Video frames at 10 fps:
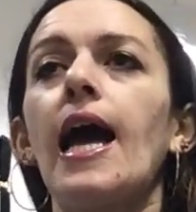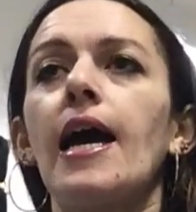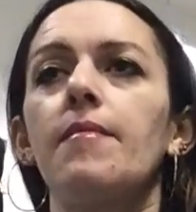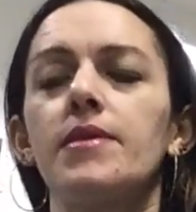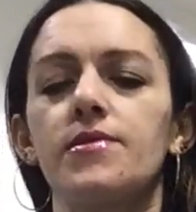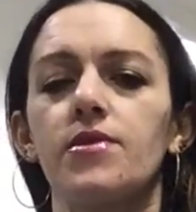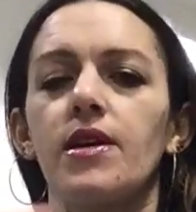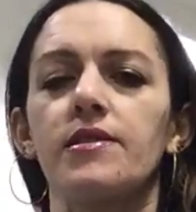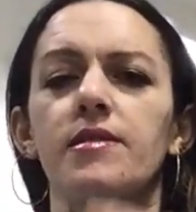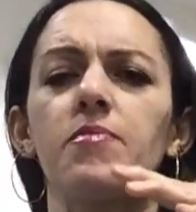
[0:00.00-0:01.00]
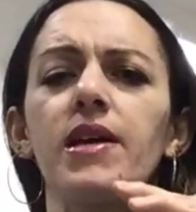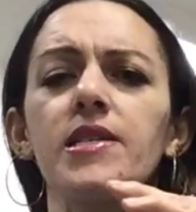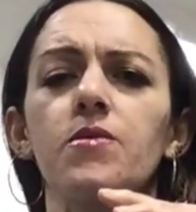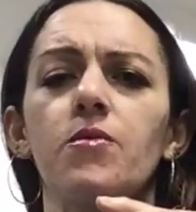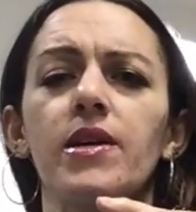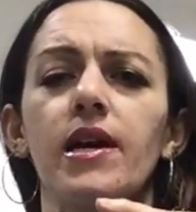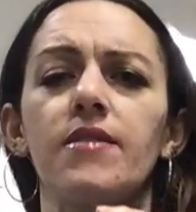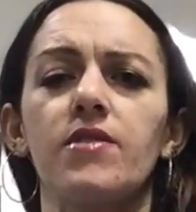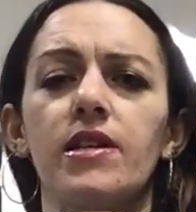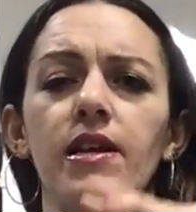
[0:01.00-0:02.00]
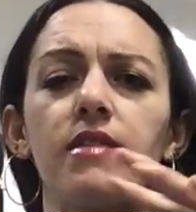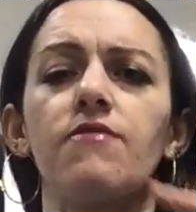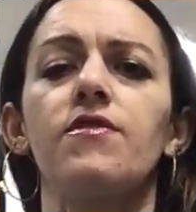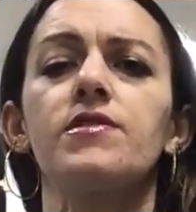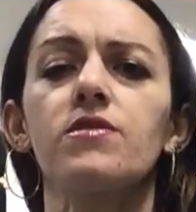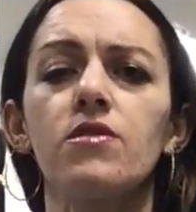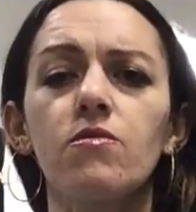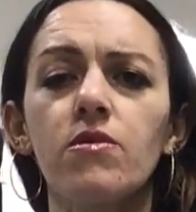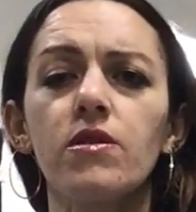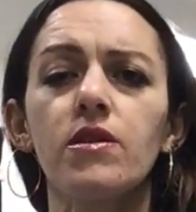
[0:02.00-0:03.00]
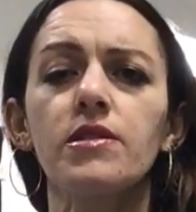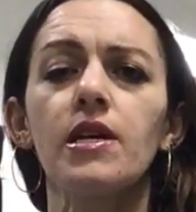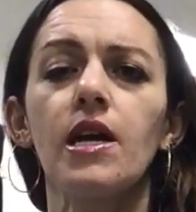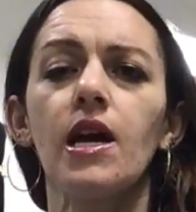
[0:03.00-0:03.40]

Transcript: And so that's the place where we kind of connect the physical world,